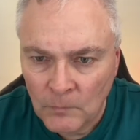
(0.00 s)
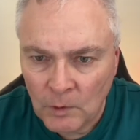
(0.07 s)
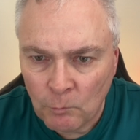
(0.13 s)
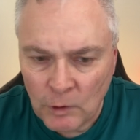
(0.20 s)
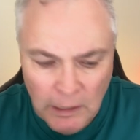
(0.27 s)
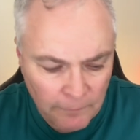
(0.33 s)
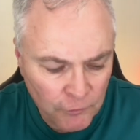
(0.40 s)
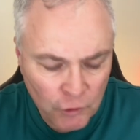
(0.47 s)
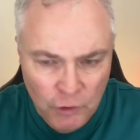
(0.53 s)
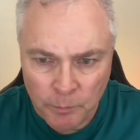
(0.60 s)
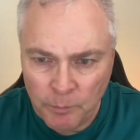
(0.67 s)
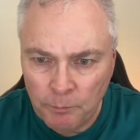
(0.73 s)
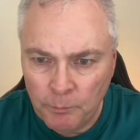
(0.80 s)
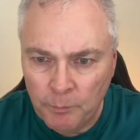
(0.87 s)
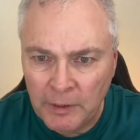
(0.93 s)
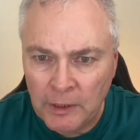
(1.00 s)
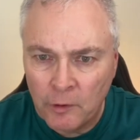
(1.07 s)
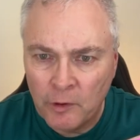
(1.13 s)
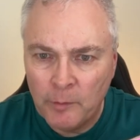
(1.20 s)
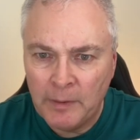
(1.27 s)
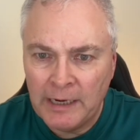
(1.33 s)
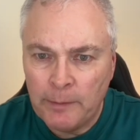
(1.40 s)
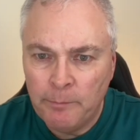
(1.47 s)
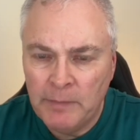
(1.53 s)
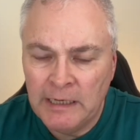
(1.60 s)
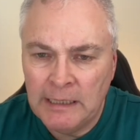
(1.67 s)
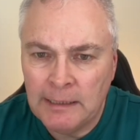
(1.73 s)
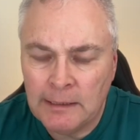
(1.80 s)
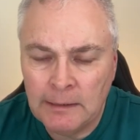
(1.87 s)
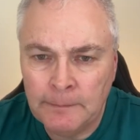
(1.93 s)
Well, I've just been on about a
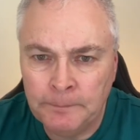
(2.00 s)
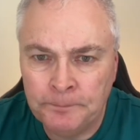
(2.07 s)
minute,